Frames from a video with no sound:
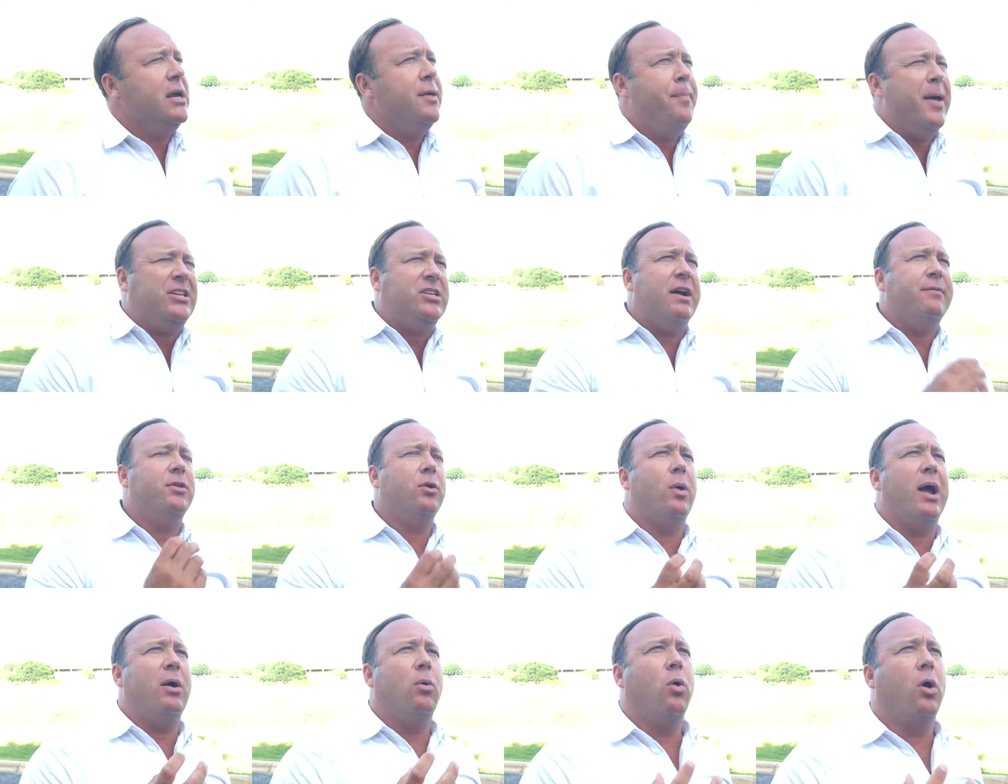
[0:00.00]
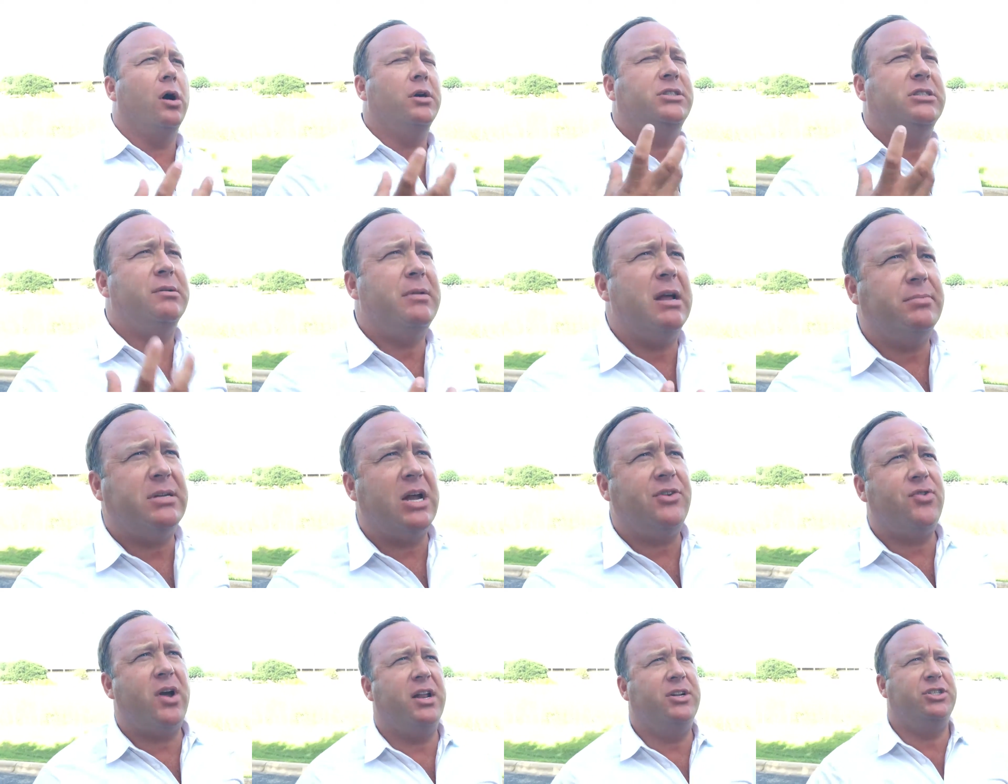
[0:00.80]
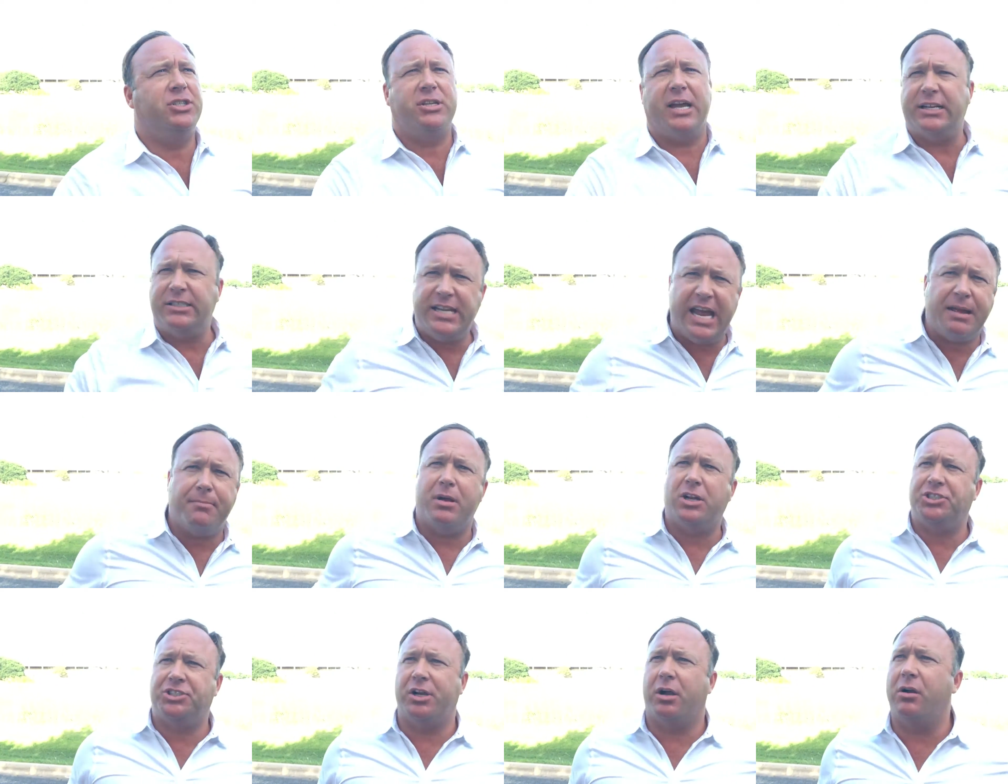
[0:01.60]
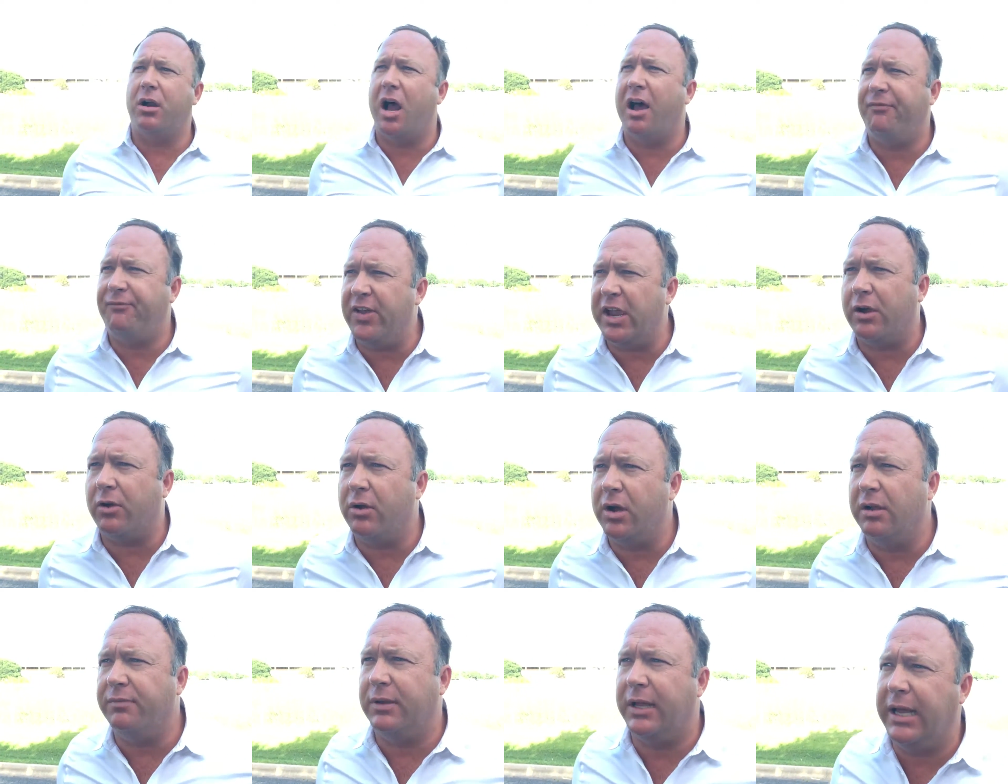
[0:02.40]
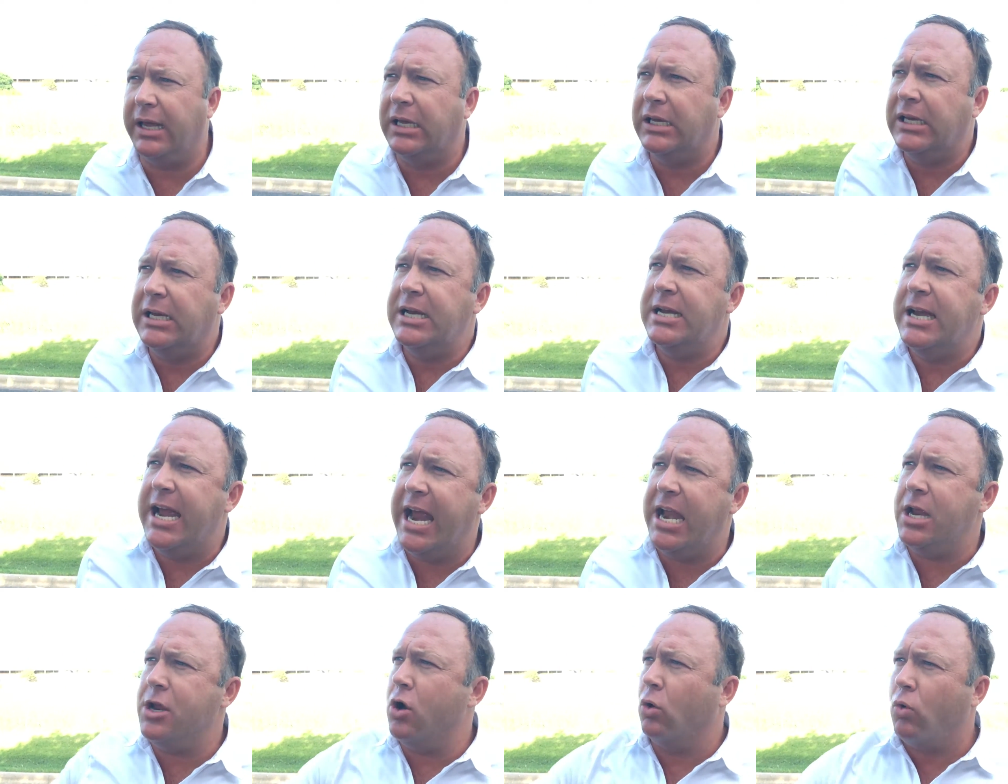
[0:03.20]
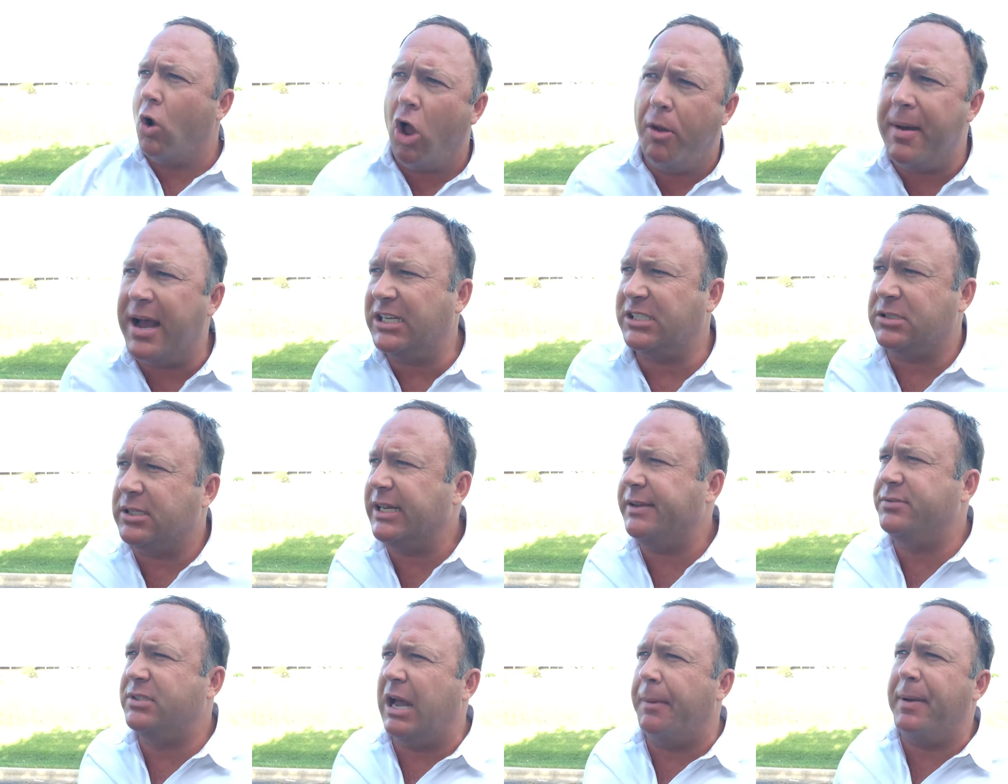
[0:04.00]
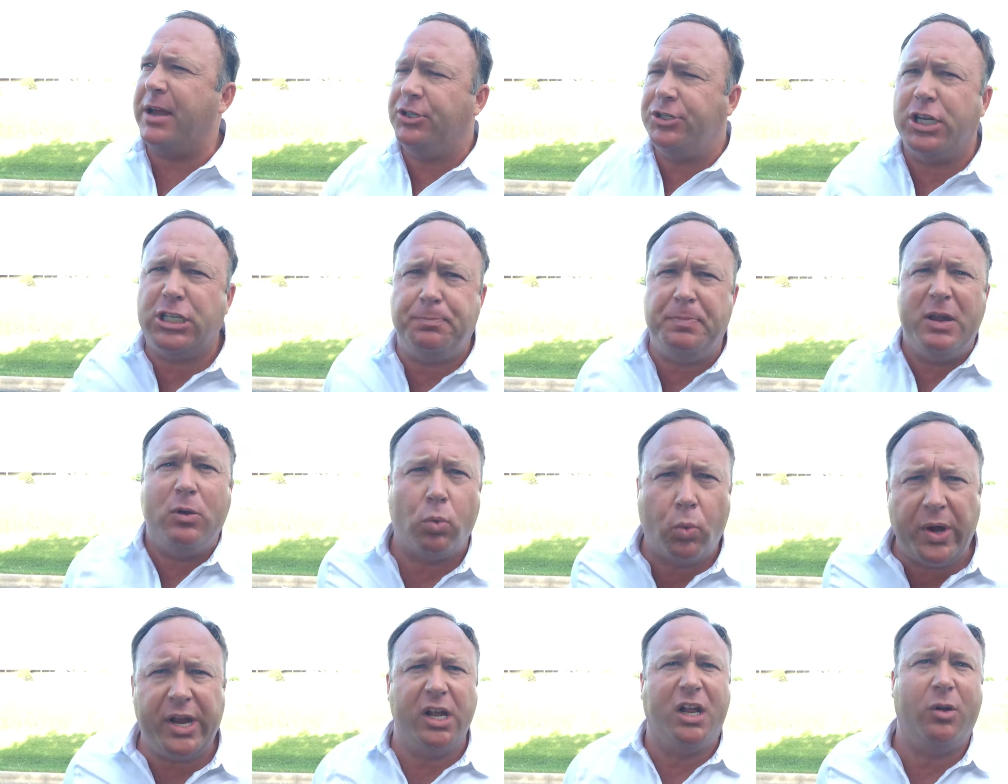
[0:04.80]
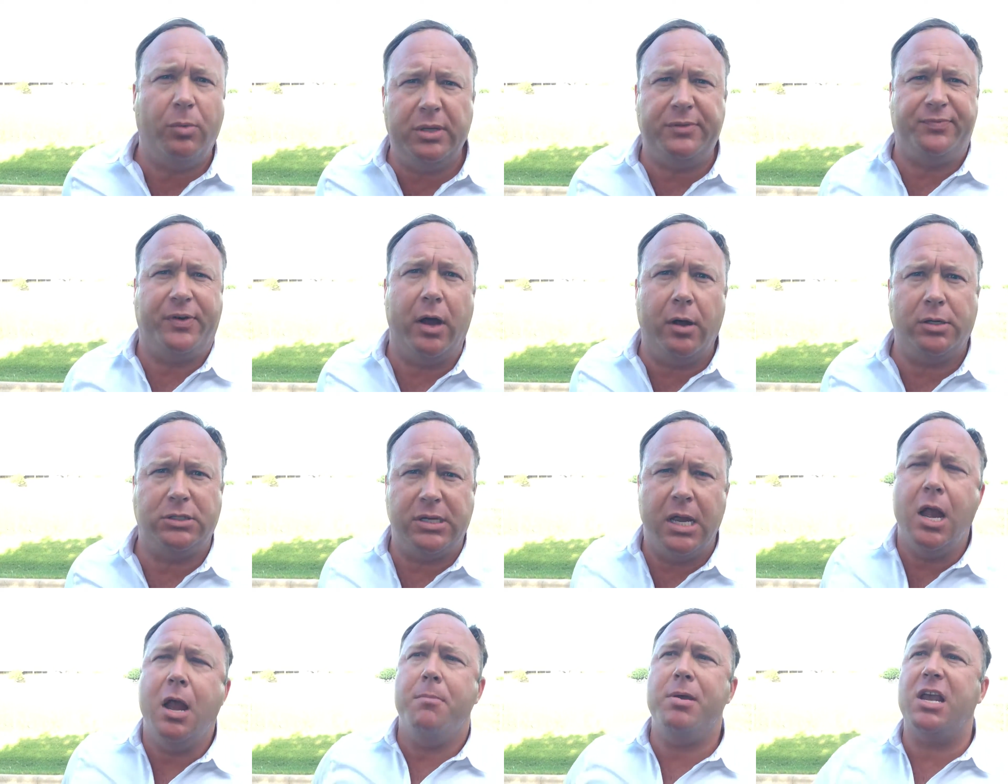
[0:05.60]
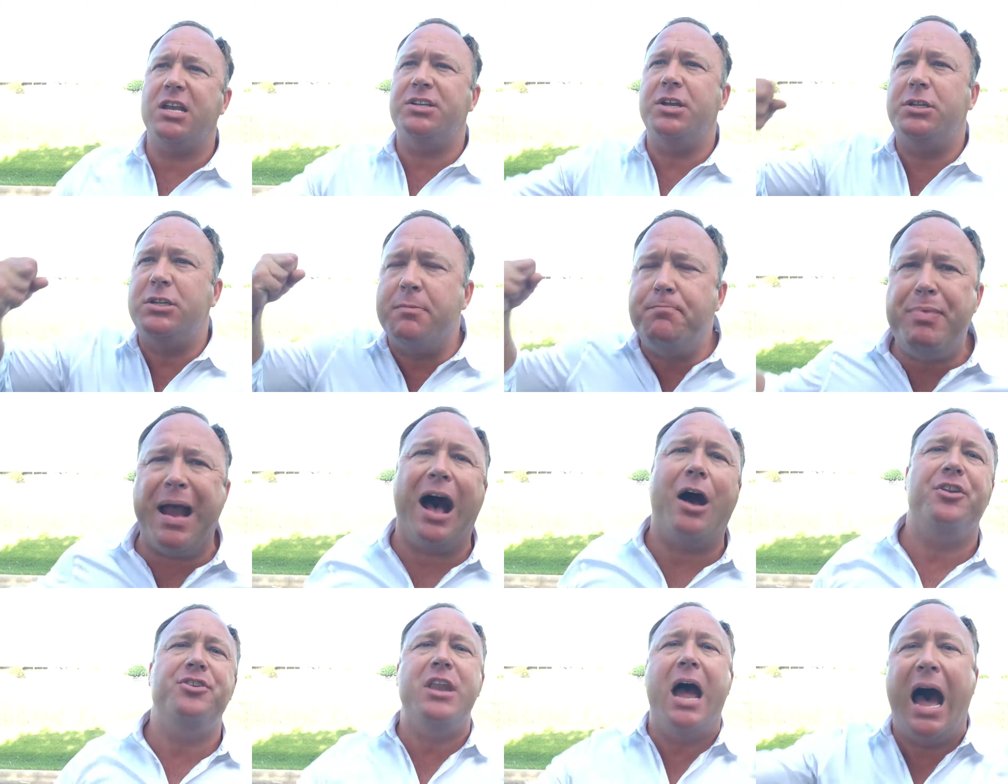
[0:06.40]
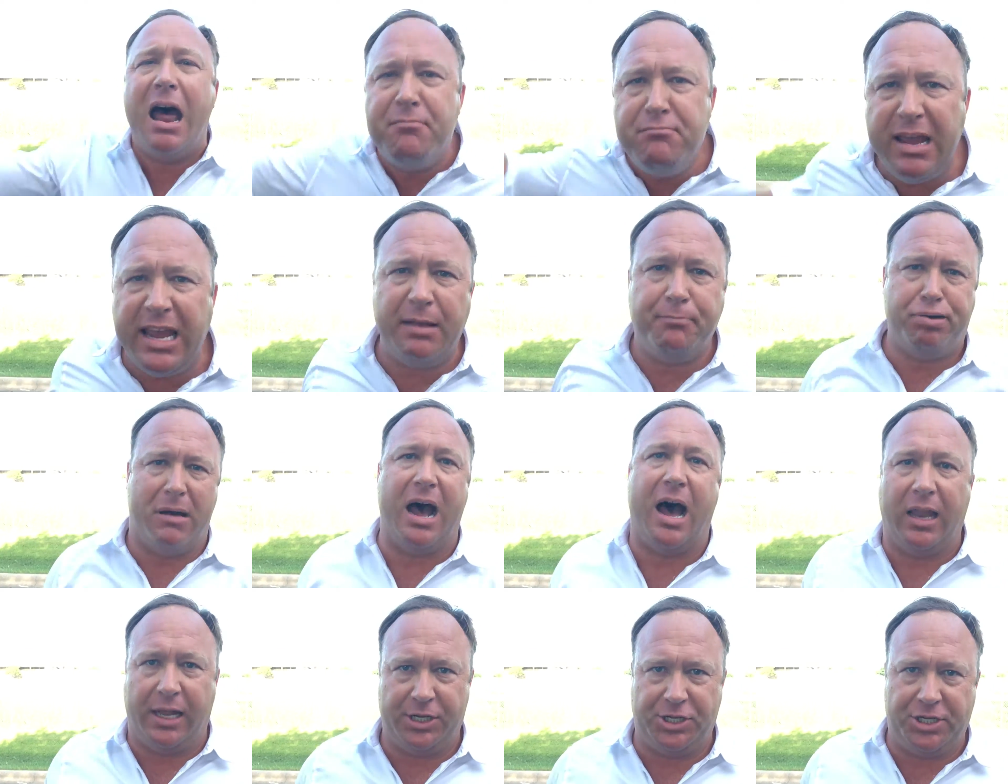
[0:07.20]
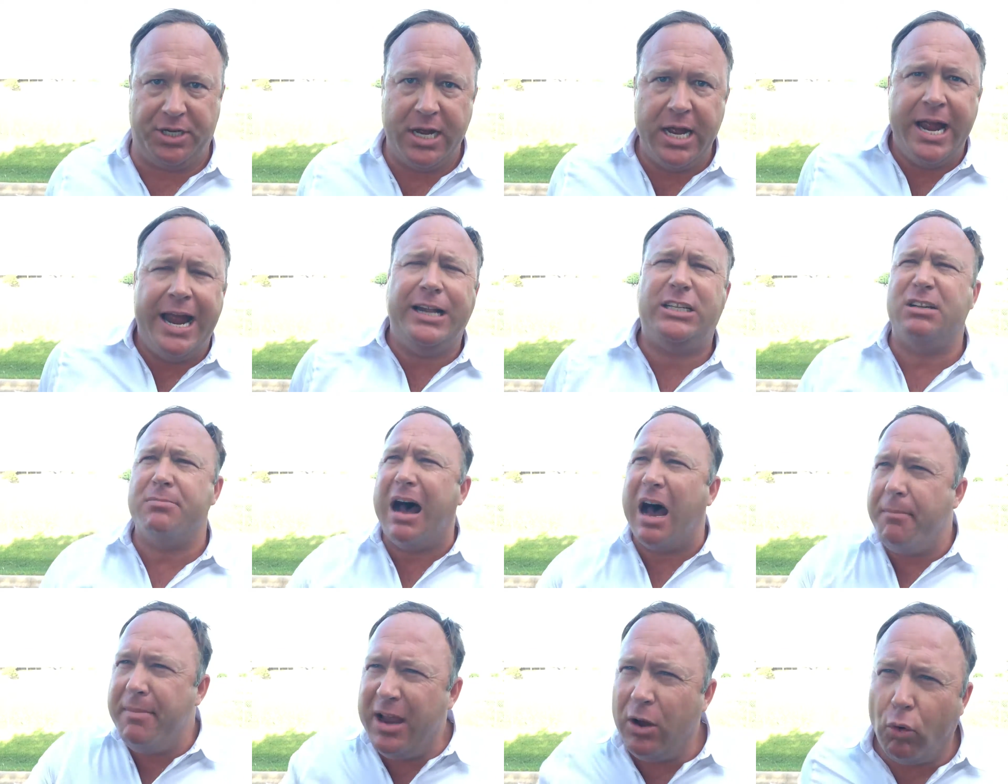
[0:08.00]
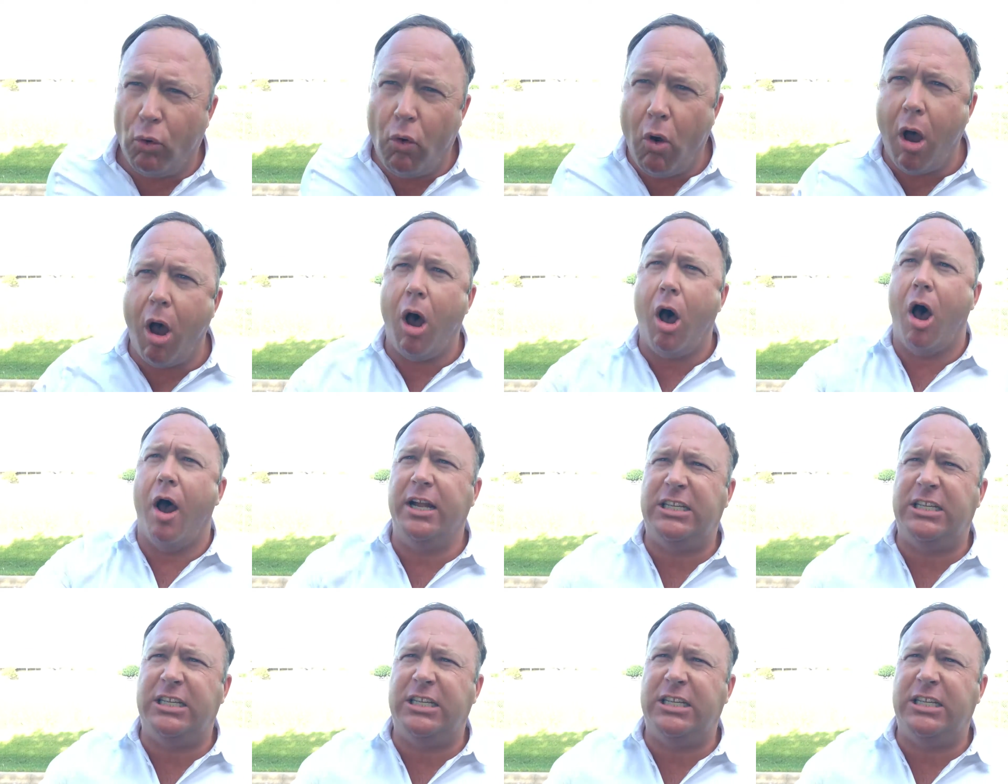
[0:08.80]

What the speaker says: That's not even the right word. Sometimes I try to just take my shirt off figuratively and roll my sleeves up and just be real with folks because it's about not being polished. It's about being raw.